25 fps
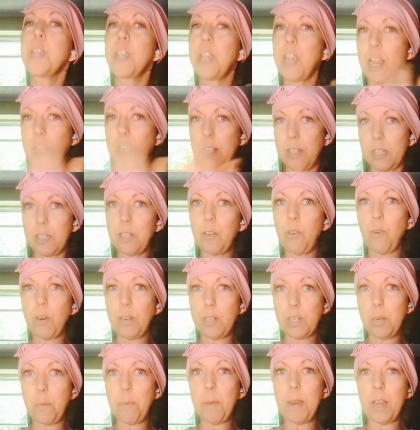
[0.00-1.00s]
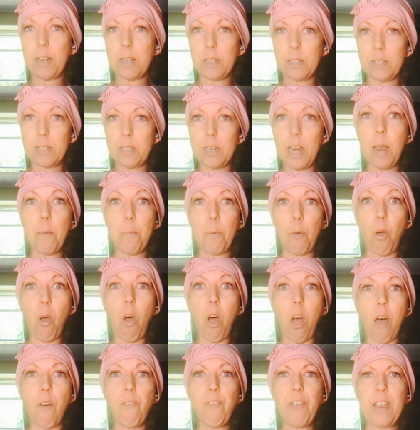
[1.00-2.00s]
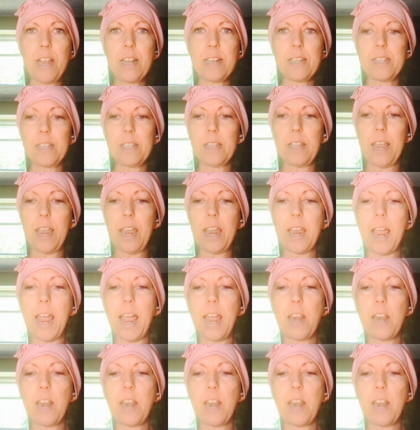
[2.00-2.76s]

It's going to be unstable, obviously,